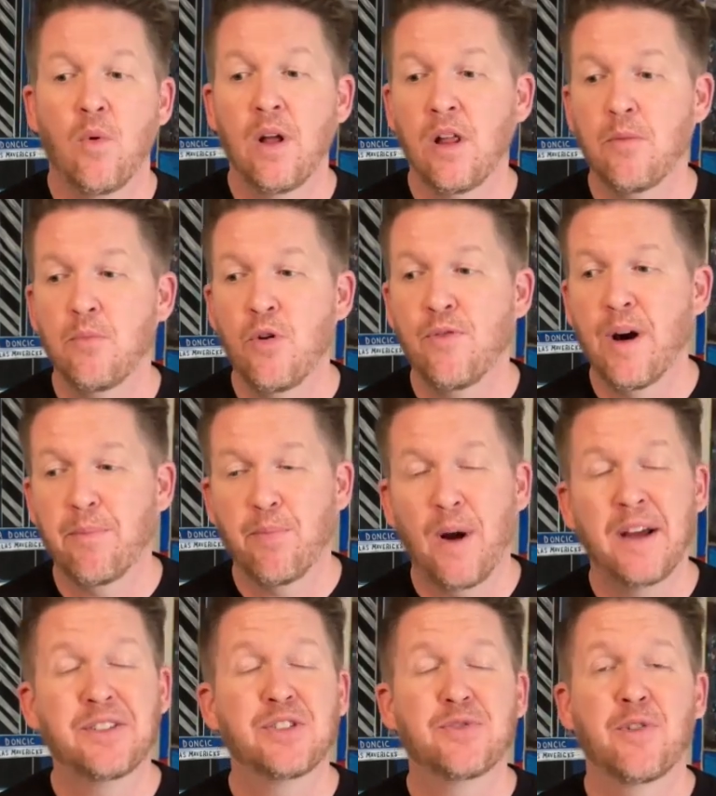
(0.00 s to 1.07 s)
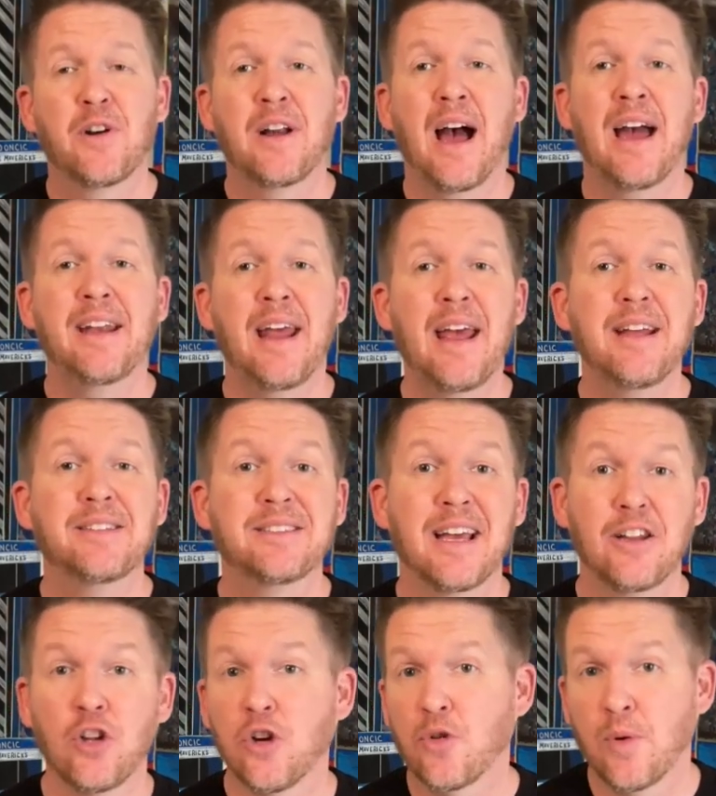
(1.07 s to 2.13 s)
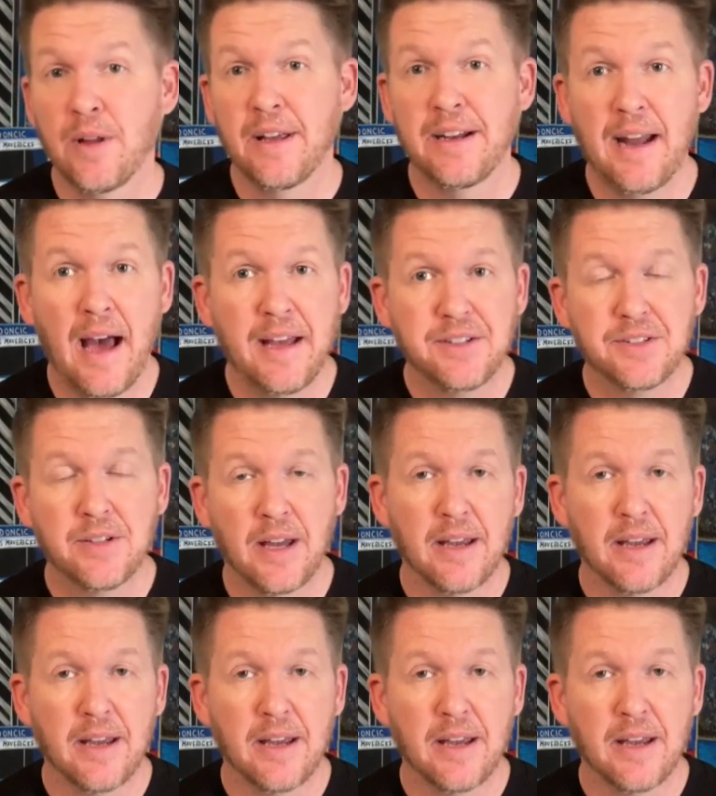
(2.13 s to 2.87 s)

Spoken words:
Will it move up prices for 9.8's that look really nice?